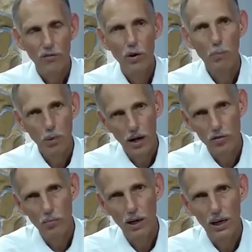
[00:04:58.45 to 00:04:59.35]
for
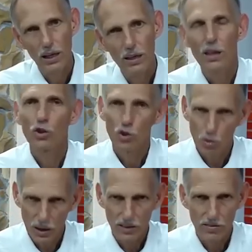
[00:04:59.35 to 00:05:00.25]
approximately
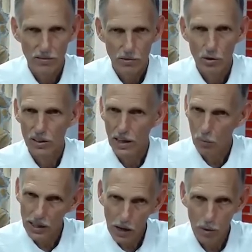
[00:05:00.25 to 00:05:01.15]
2 weeks during
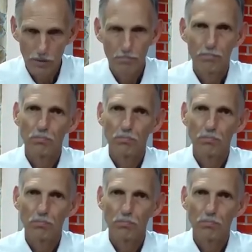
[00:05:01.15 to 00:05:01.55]
that 1 hour.